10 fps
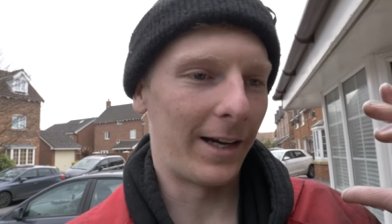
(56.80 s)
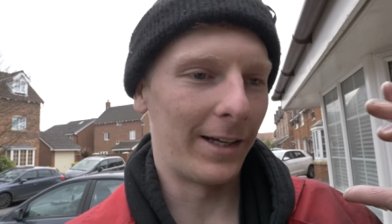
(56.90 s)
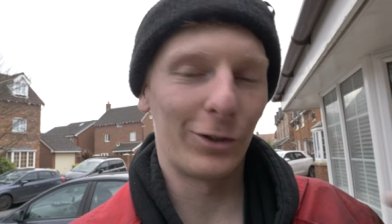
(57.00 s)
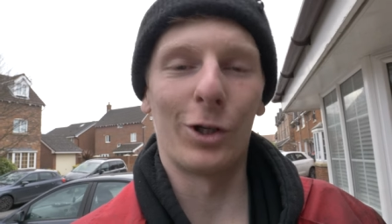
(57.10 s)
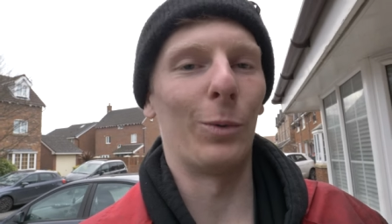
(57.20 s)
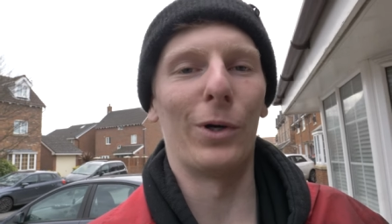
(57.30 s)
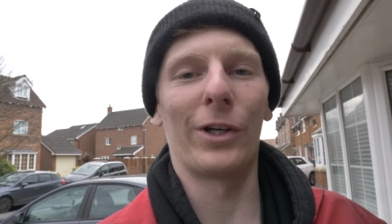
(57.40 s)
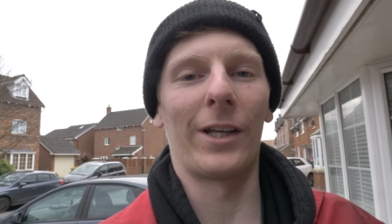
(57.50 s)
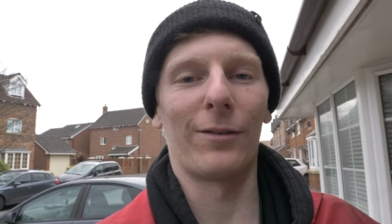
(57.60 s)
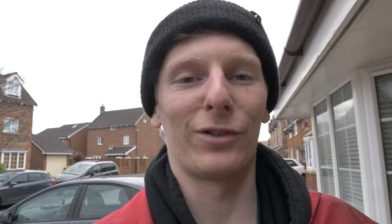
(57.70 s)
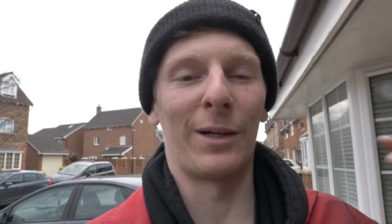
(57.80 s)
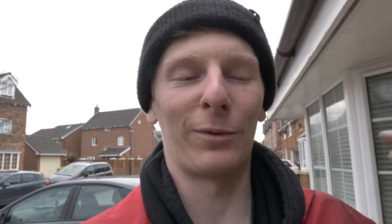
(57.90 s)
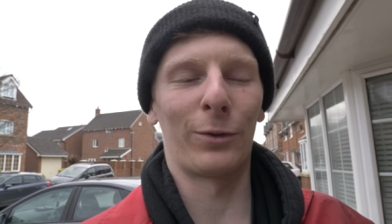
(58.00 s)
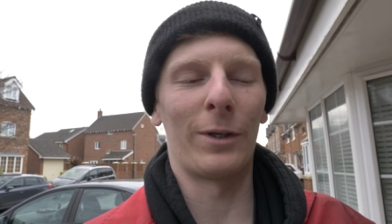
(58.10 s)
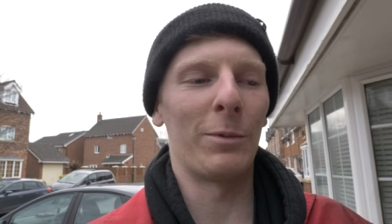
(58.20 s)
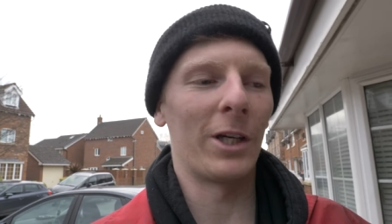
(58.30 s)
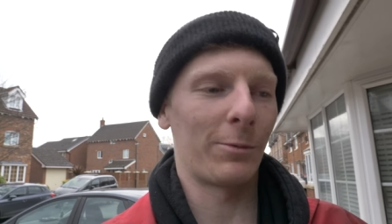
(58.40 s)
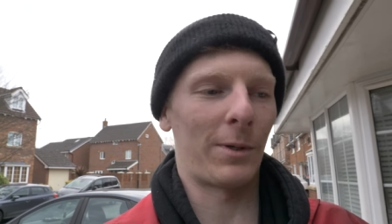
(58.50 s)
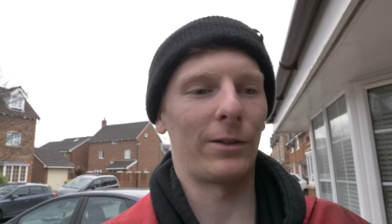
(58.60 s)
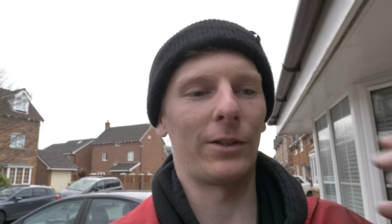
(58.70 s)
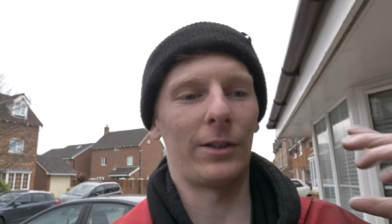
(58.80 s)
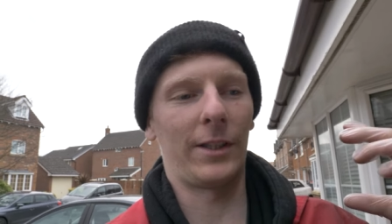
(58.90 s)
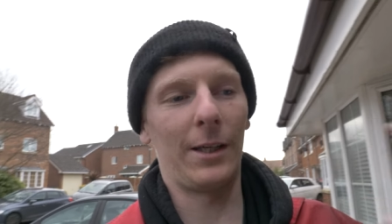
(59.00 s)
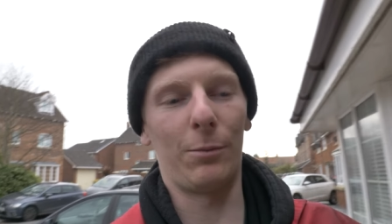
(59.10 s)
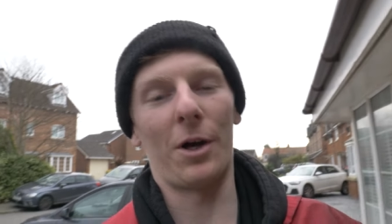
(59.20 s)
It's not working, I've snapped three bits, but I'm gonna keep